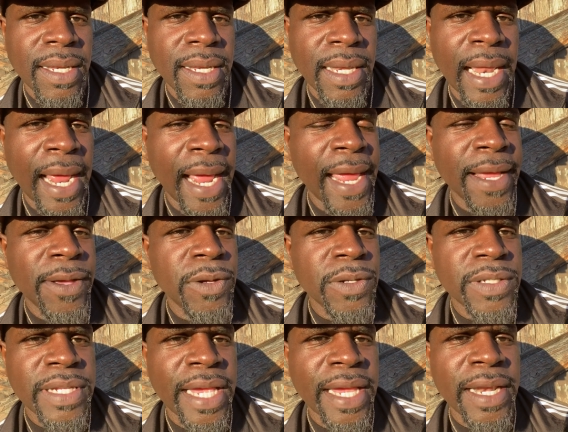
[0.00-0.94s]
I ain't gonna
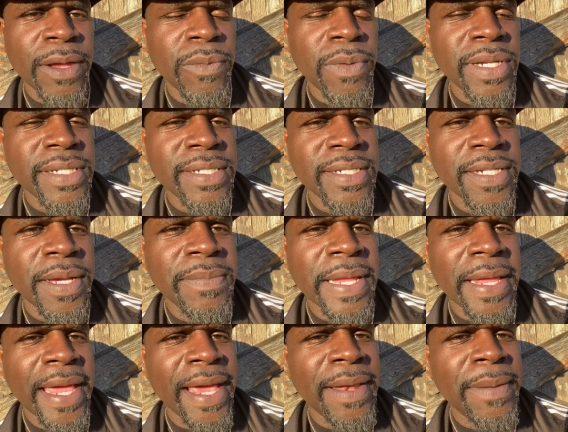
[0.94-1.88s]
say there wasn't some
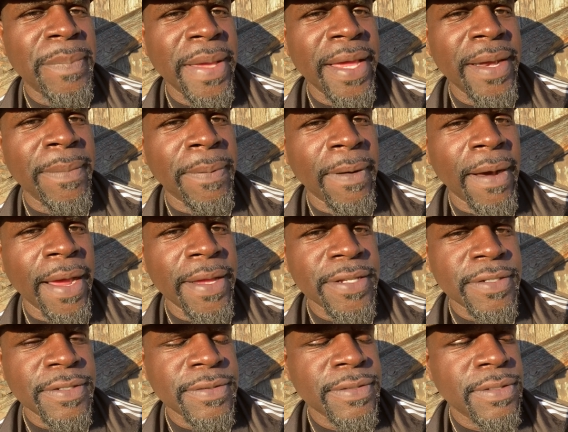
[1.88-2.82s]
that had to pay the
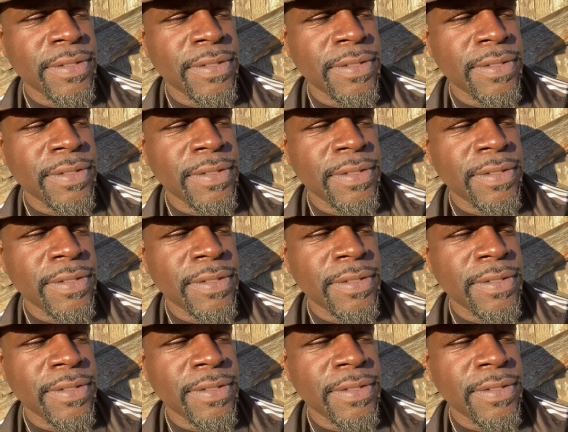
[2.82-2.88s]
price.